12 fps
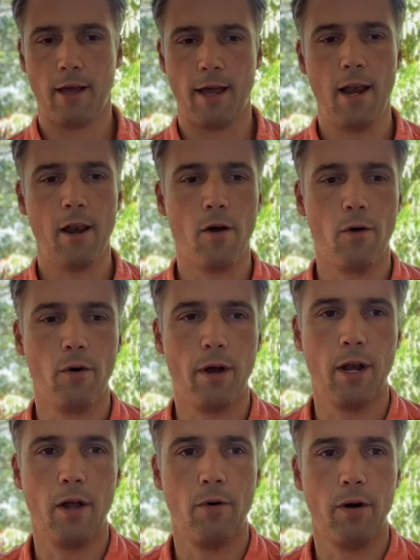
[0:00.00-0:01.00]
Hello,
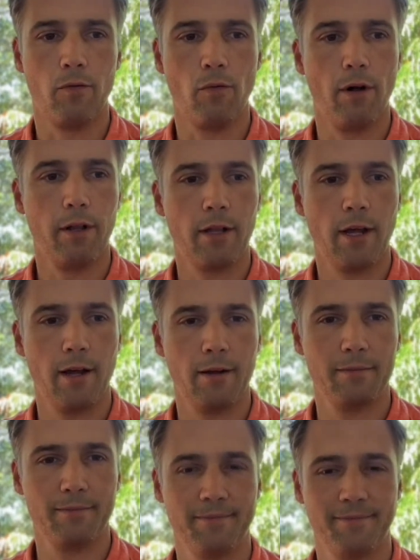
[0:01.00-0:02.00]
hello, and
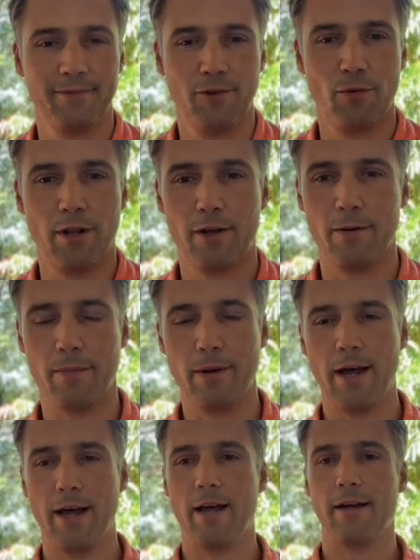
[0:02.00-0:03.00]
welcome. Welcome
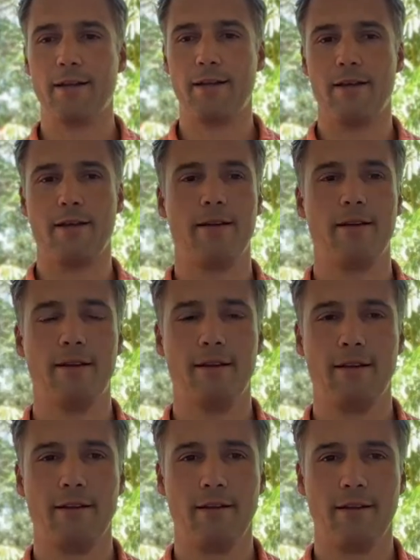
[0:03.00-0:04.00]
back.
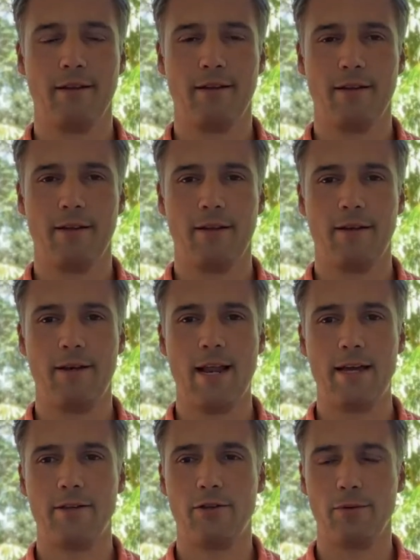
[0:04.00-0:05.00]

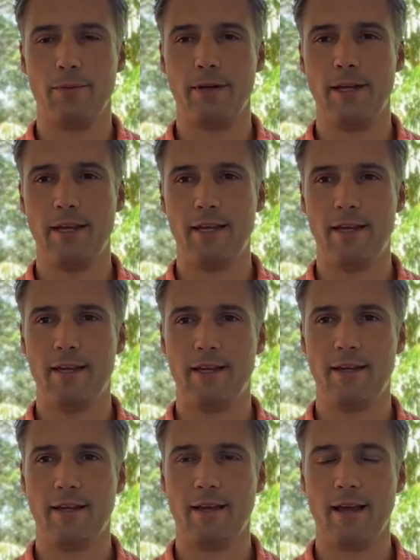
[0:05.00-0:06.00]
Nice to be
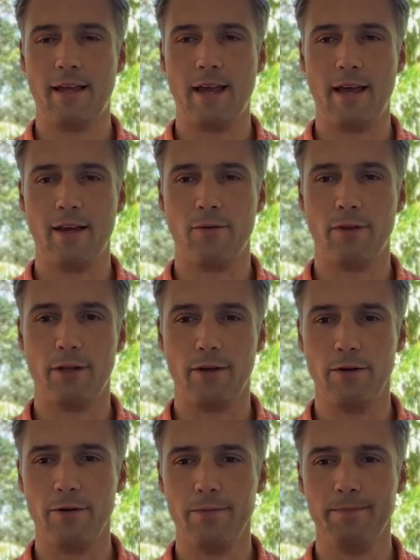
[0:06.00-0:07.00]
again with
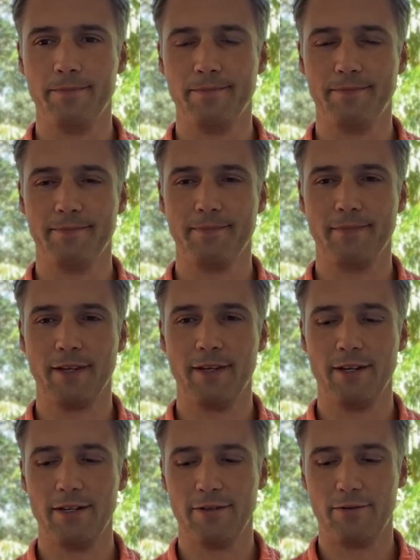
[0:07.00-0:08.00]
you,
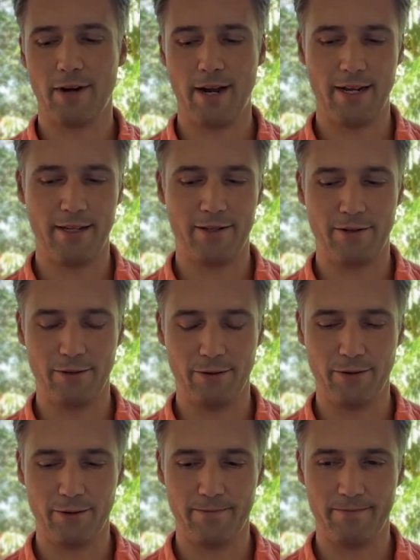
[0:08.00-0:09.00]
trying
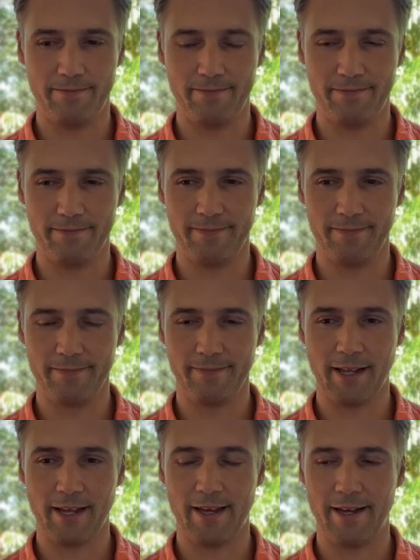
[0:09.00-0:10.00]
to
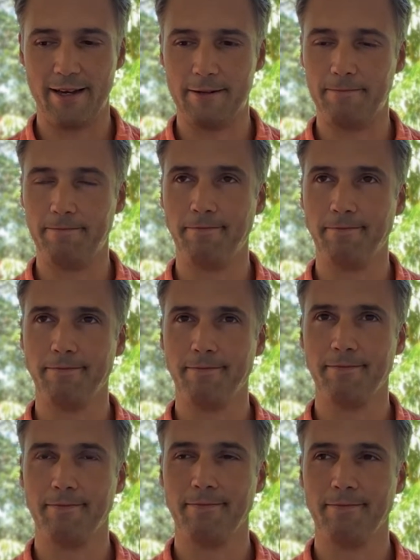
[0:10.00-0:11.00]
um
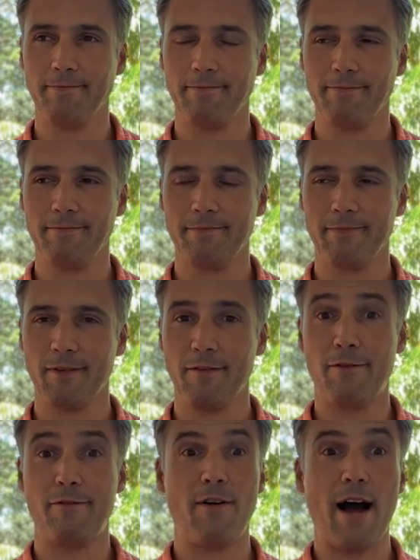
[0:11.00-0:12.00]

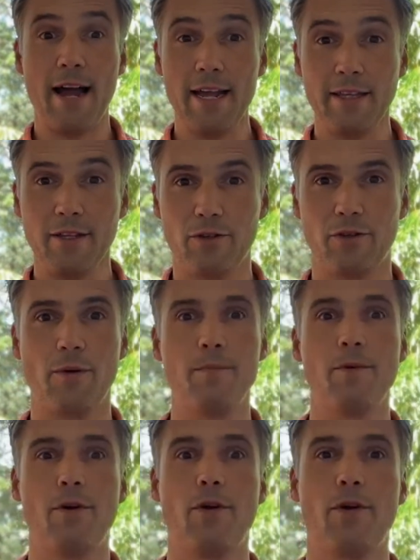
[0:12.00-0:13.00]
find
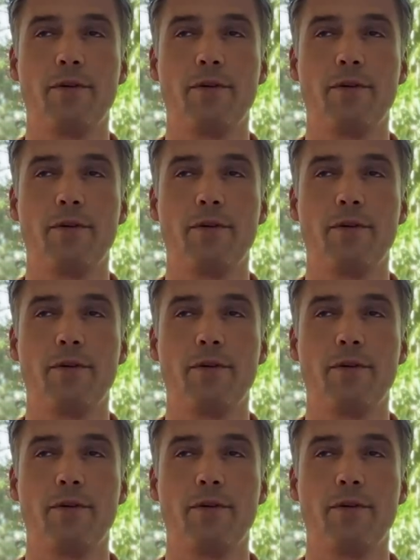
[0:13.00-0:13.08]
some